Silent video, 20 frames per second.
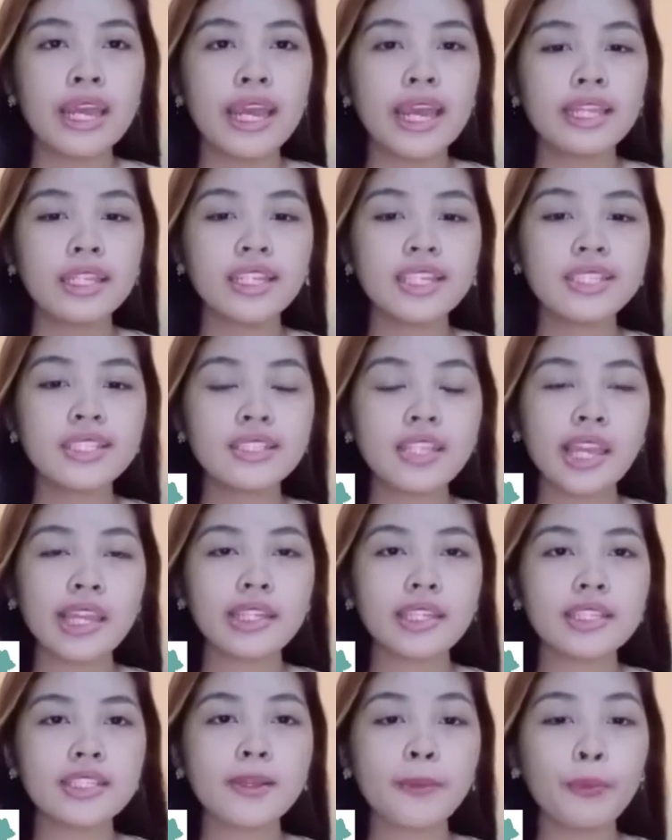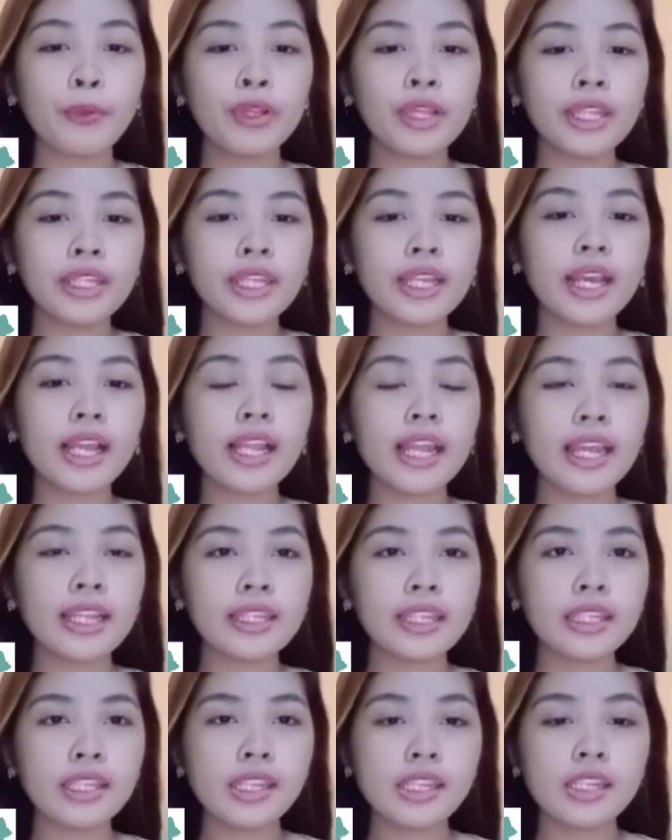And the state is a political
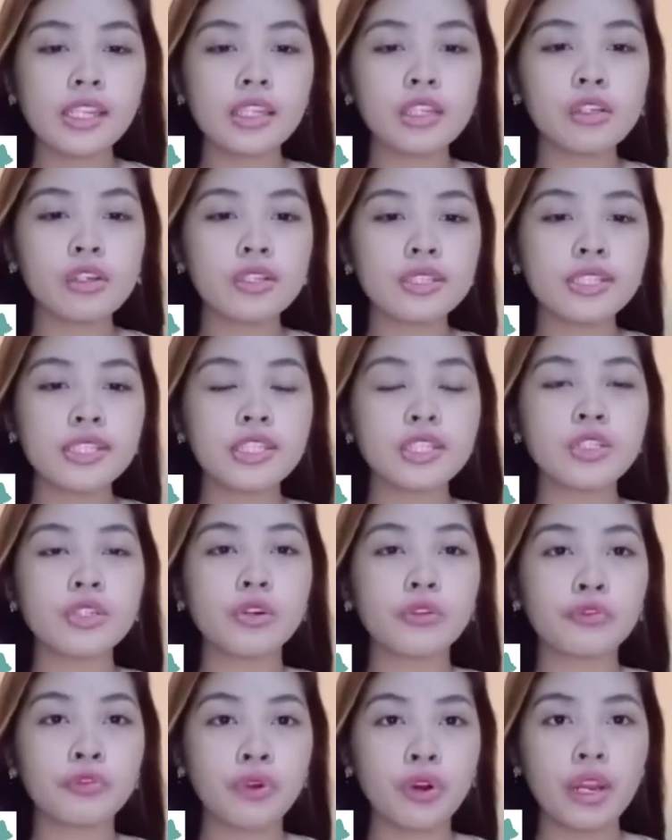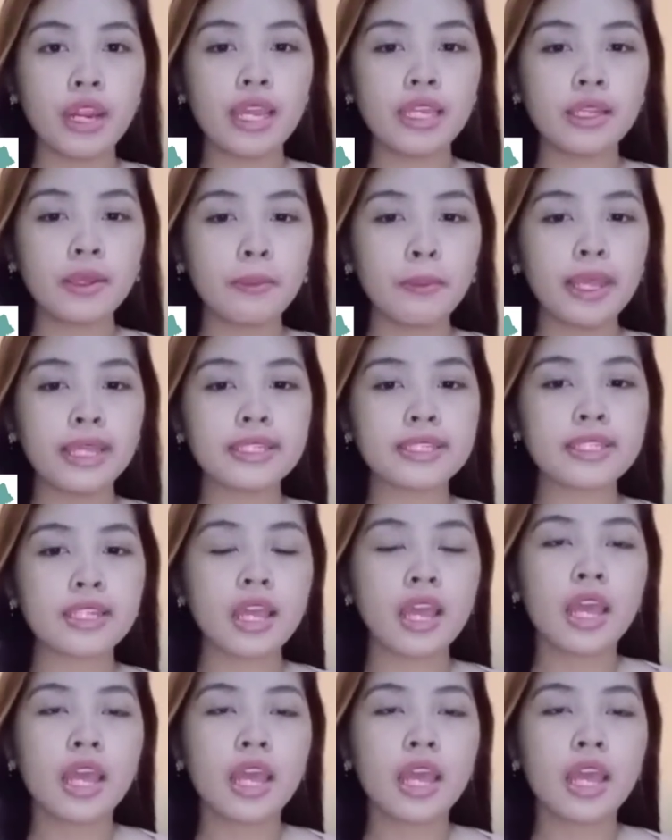entity that consists of four elements.